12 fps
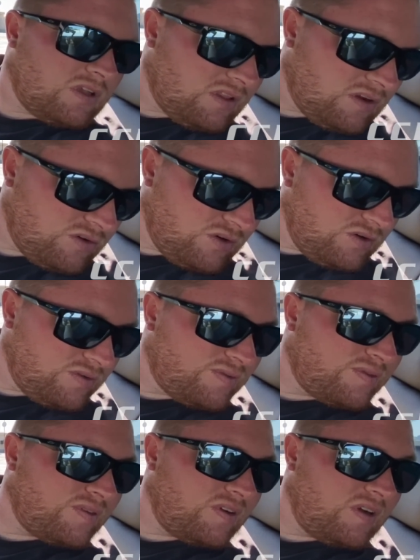the
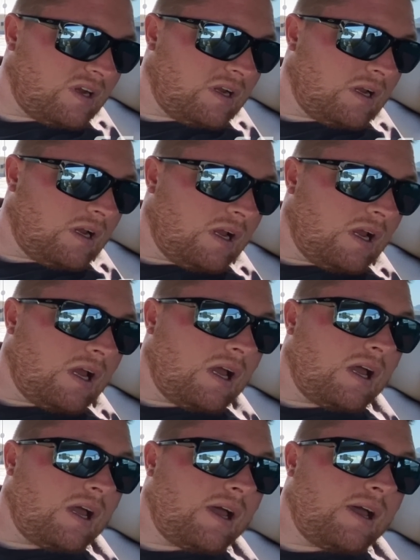roof,
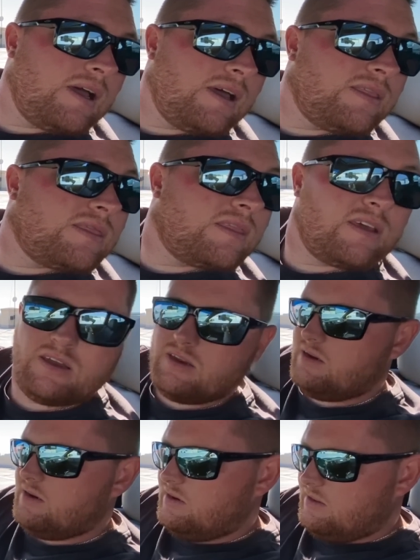and
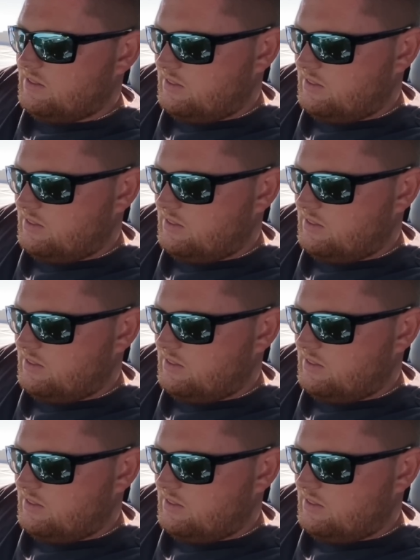then